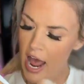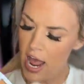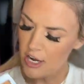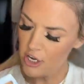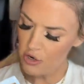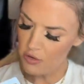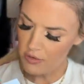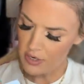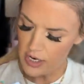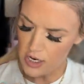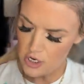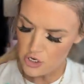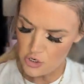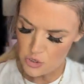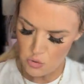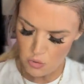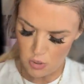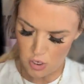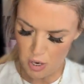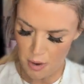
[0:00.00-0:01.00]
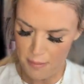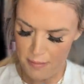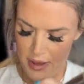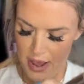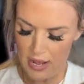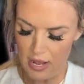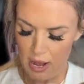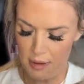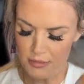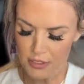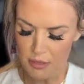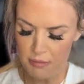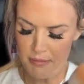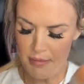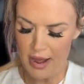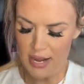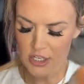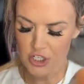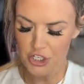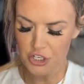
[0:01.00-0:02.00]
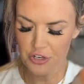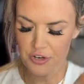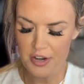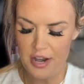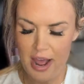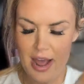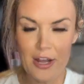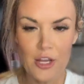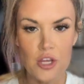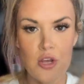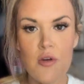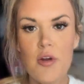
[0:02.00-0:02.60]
and you need your makeup to match your neck,